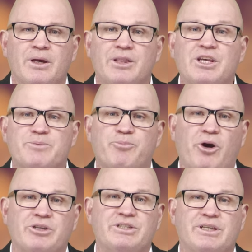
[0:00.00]
This
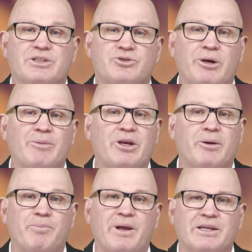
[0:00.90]
process is extremely
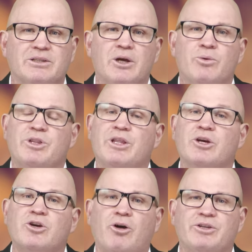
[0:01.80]
complex within the
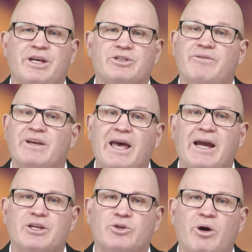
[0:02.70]
context of a
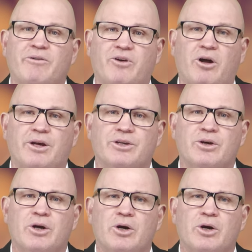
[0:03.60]
K-12 college,